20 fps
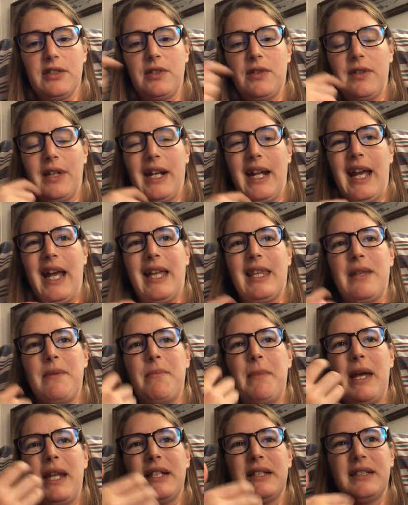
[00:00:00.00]
so then I had the
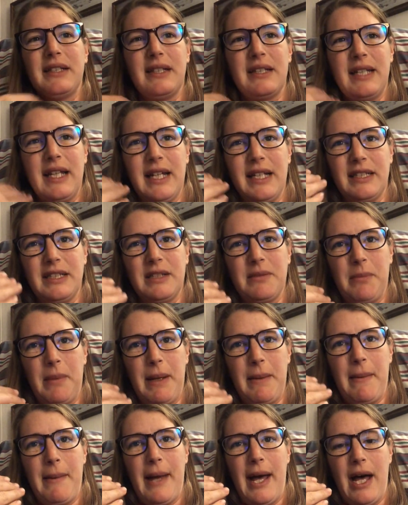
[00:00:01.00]
medicine taste in
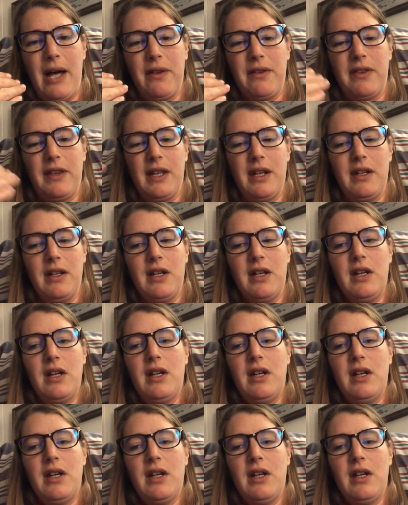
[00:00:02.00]
my mouth, and